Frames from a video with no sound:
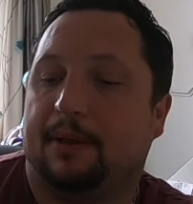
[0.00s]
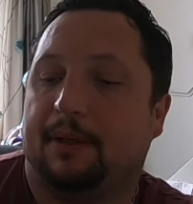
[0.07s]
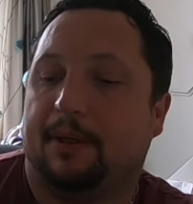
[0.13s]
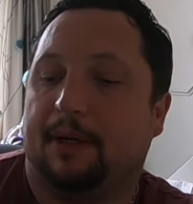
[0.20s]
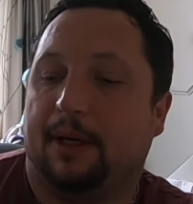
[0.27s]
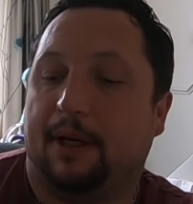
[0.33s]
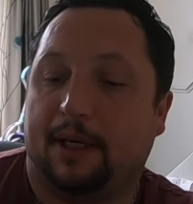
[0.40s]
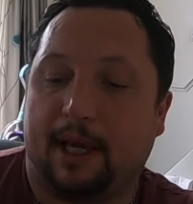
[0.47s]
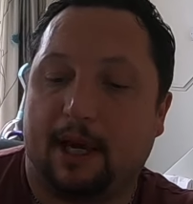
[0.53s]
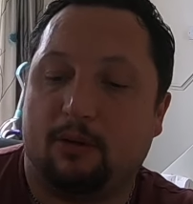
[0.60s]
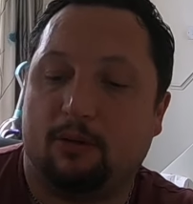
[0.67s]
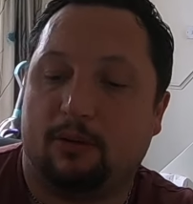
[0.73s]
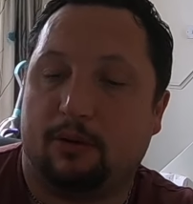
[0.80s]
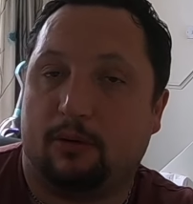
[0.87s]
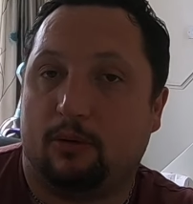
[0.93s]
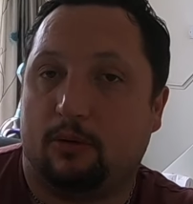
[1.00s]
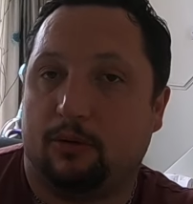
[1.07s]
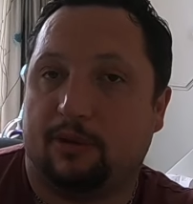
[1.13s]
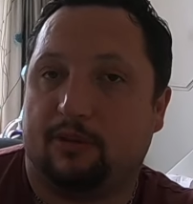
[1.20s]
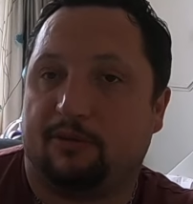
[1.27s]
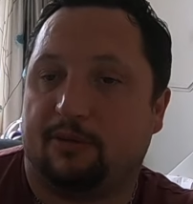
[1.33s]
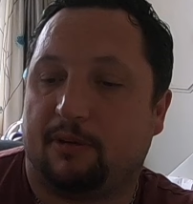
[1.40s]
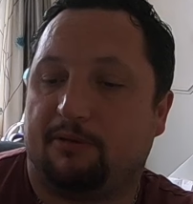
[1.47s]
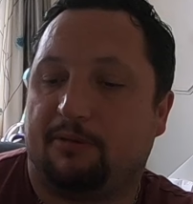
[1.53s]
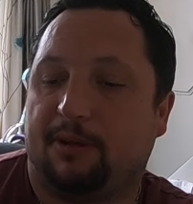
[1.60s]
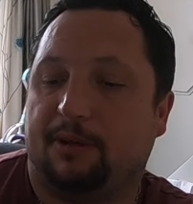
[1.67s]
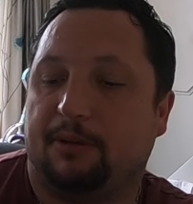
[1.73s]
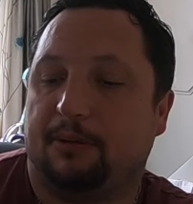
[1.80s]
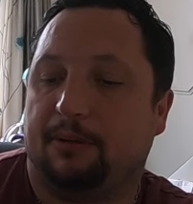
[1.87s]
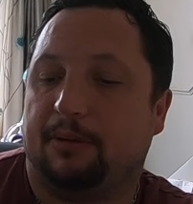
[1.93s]
and get all the orders for the
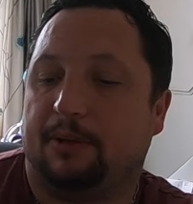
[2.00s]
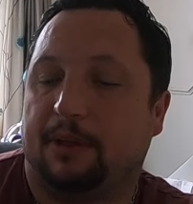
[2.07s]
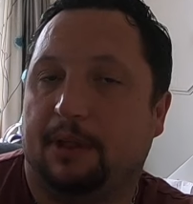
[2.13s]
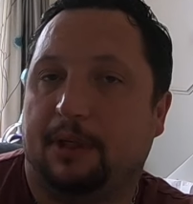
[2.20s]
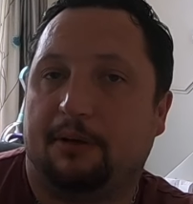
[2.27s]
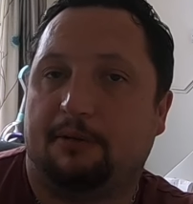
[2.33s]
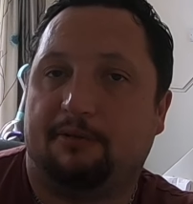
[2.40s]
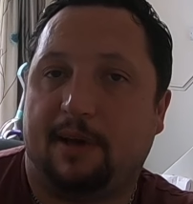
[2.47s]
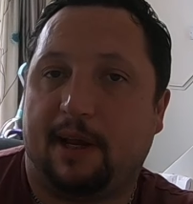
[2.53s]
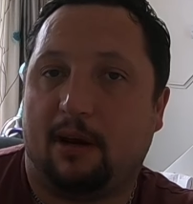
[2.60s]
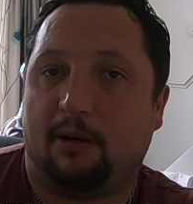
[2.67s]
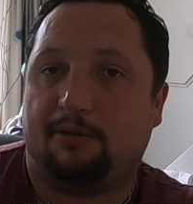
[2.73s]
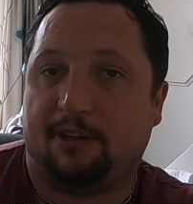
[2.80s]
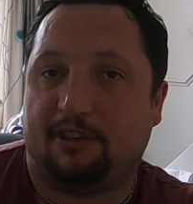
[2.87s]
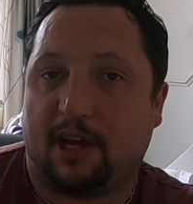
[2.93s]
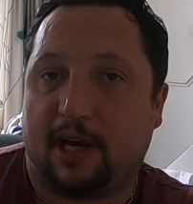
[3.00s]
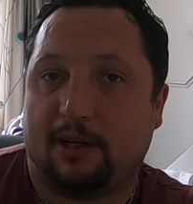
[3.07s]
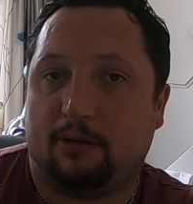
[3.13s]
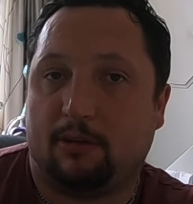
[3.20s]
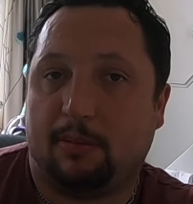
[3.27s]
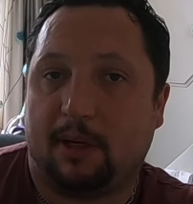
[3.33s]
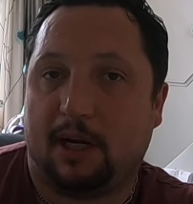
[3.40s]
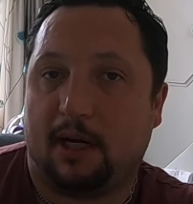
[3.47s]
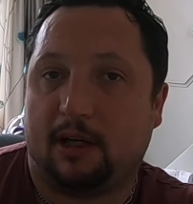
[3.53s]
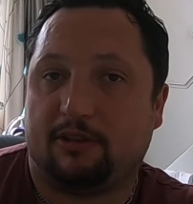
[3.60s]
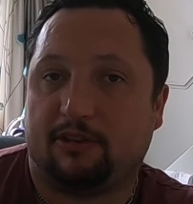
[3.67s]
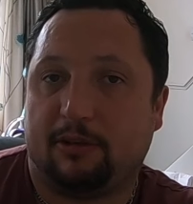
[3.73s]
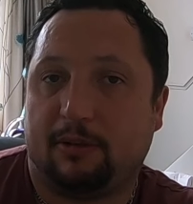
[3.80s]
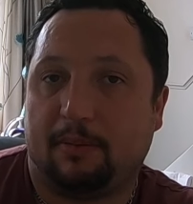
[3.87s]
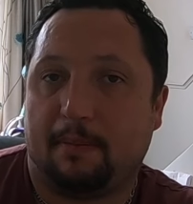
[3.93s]
food fell off his
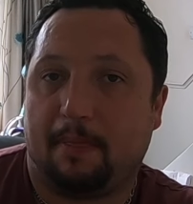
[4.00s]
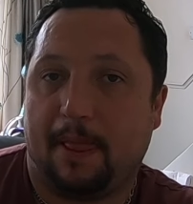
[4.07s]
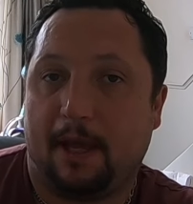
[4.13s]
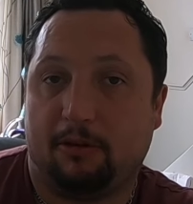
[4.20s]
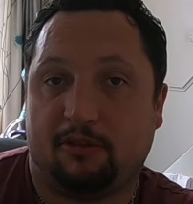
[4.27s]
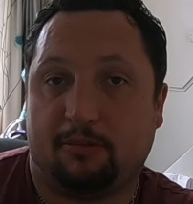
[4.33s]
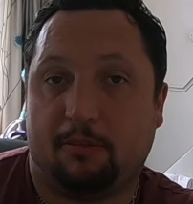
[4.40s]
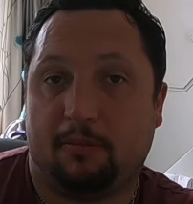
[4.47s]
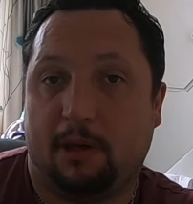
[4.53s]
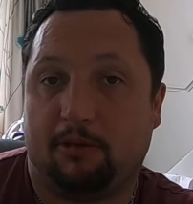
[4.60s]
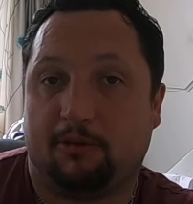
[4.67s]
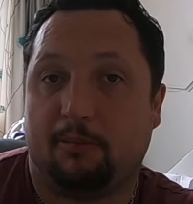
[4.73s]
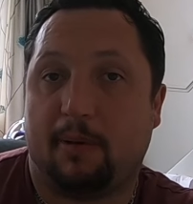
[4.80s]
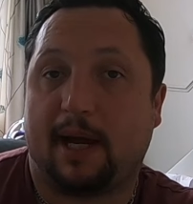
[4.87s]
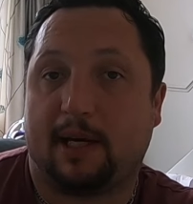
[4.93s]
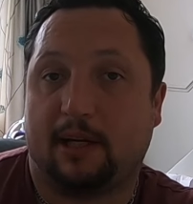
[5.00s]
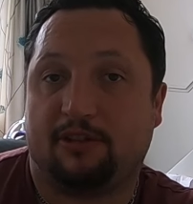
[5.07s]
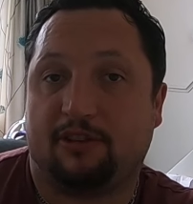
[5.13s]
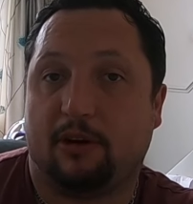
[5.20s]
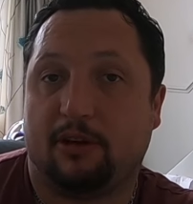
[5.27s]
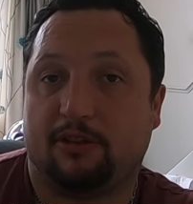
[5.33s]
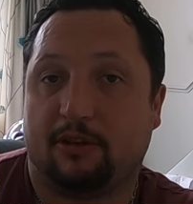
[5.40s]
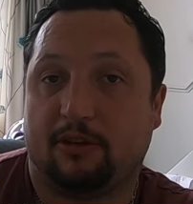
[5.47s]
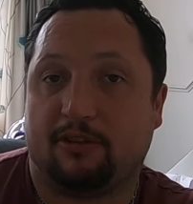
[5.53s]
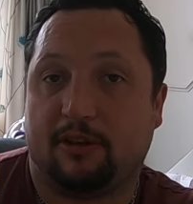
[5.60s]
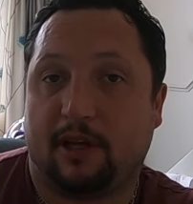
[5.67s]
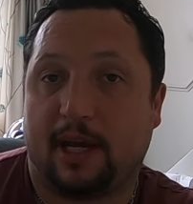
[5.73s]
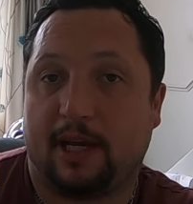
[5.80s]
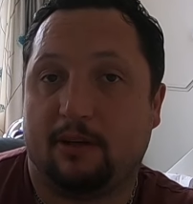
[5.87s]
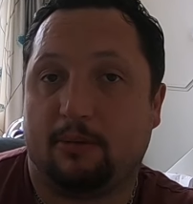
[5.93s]
handlebars. It was it was magnetized onto the
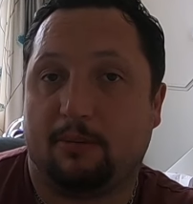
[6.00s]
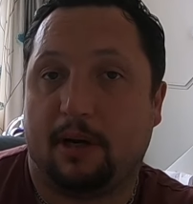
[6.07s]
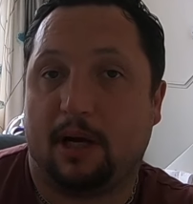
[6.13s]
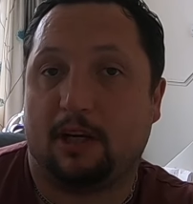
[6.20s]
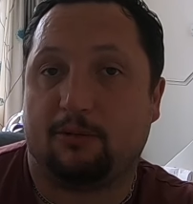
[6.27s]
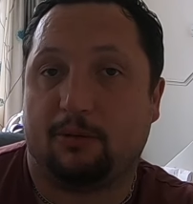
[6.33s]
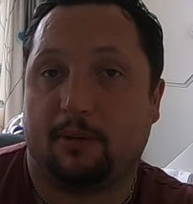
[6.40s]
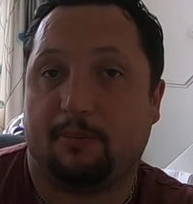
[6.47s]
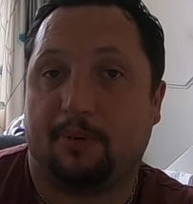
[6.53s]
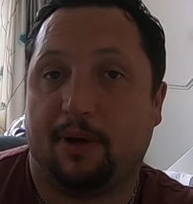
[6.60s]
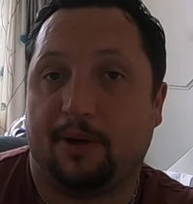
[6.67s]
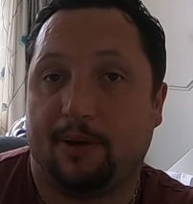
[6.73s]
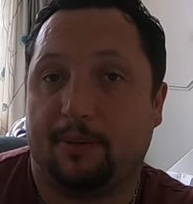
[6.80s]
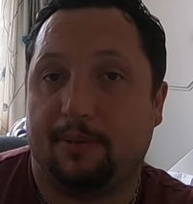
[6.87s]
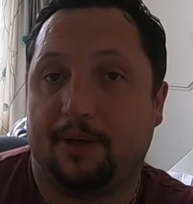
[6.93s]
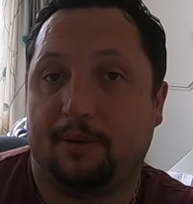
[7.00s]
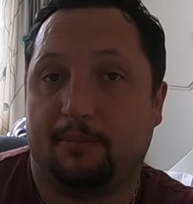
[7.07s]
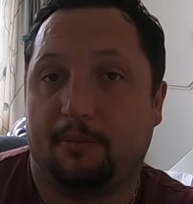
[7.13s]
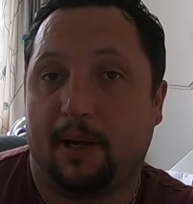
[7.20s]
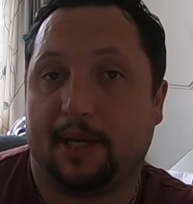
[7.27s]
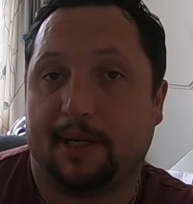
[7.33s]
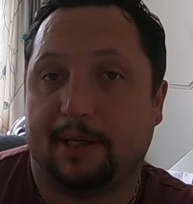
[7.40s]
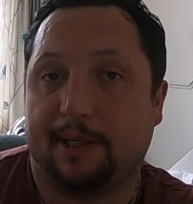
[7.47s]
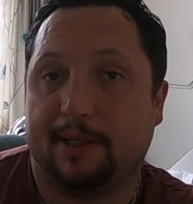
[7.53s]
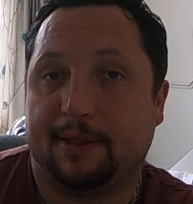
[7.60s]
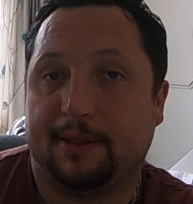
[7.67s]
handlebars with a permanent magnet.